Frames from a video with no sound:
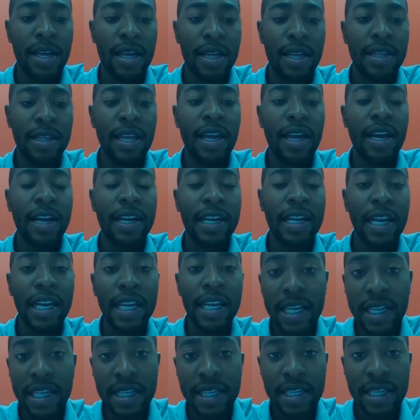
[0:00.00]
Uh, they
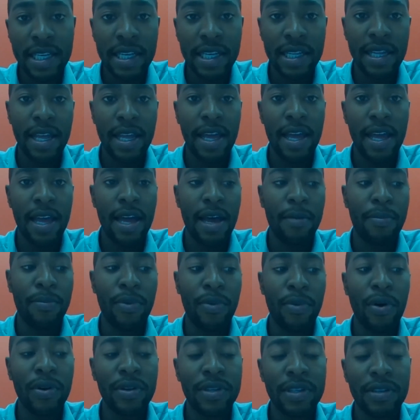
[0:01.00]
are cleaned, they
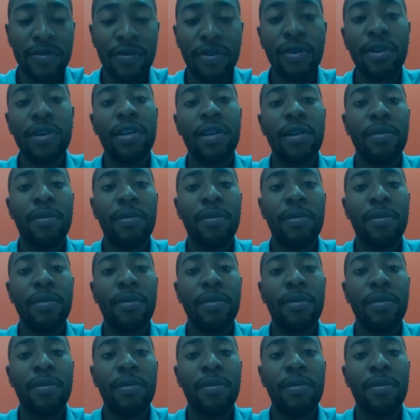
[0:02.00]
are process,